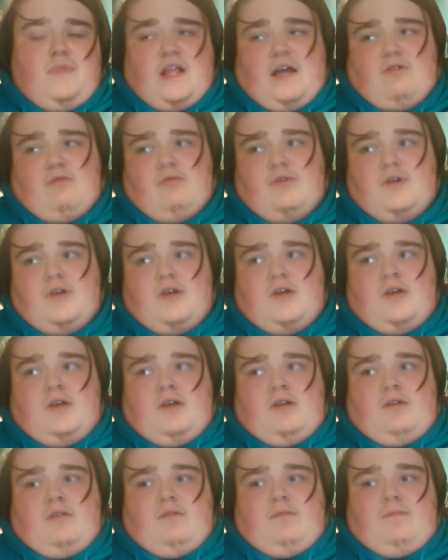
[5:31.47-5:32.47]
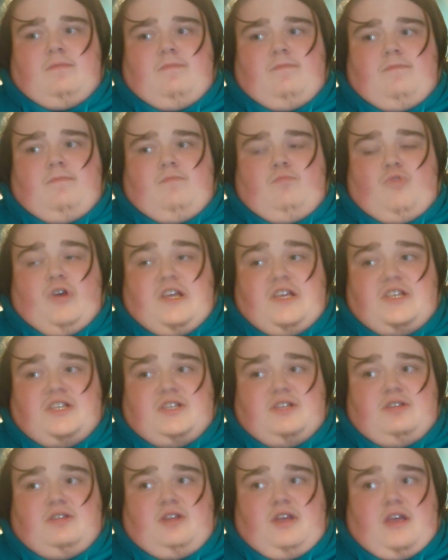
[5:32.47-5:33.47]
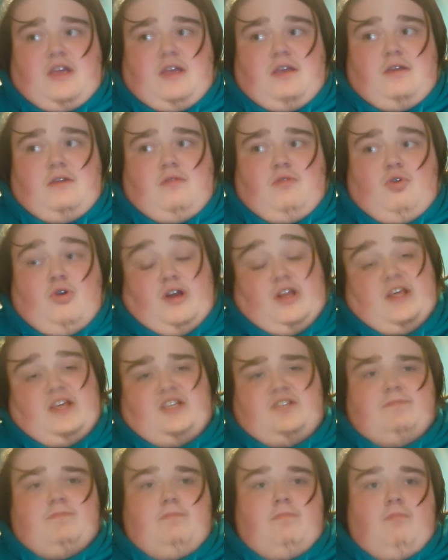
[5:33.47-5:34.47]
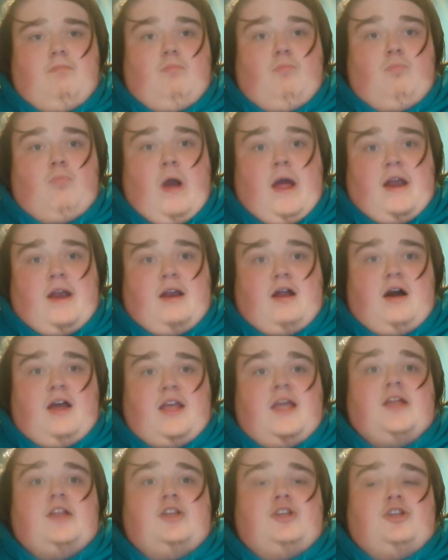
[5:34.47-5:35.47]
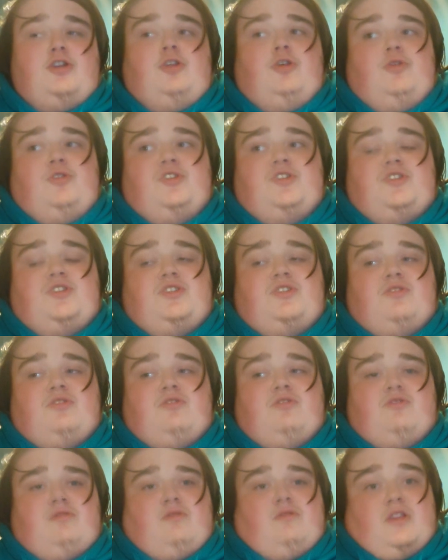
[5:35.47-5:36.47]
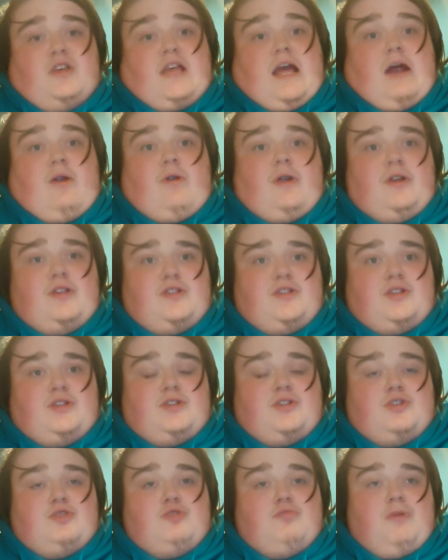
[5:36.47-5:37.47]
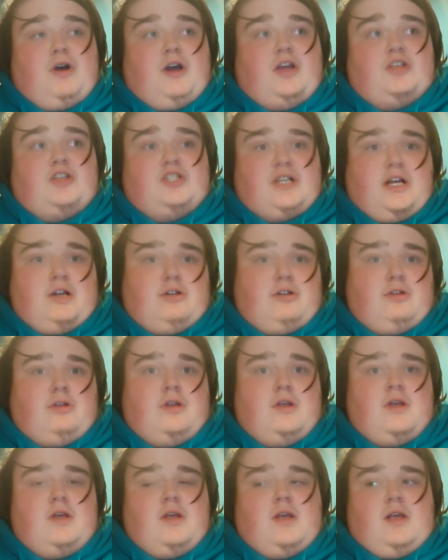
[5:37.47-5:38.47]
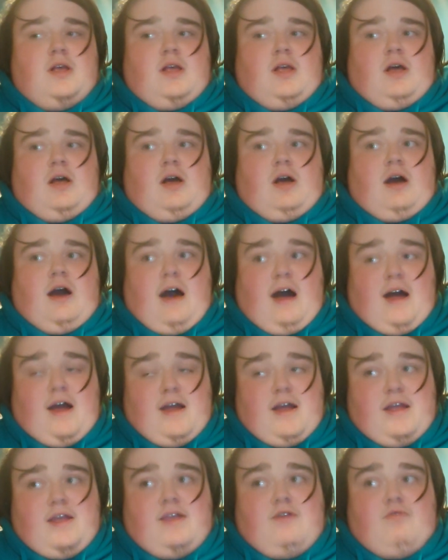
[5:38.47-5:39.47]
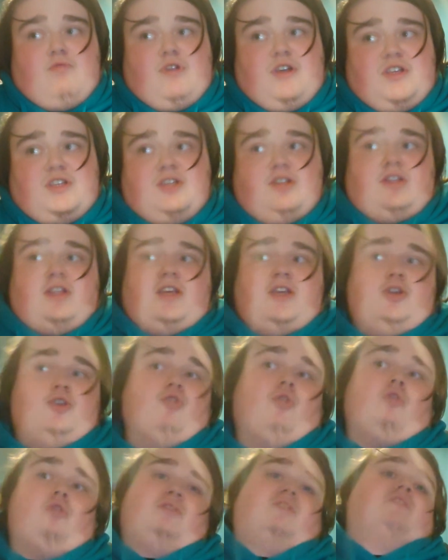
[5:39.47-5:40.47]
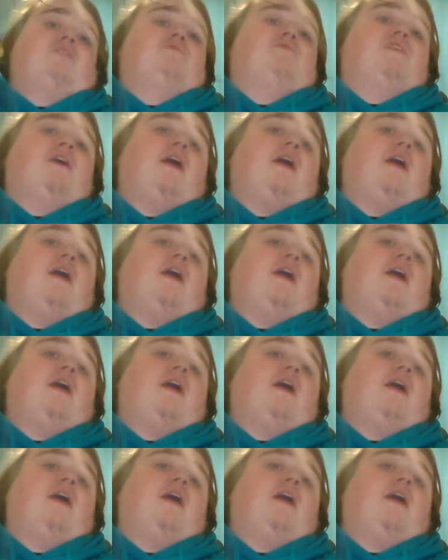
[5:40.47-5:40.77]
now, recently, or at least when I introduced the character to my channel, I recently got this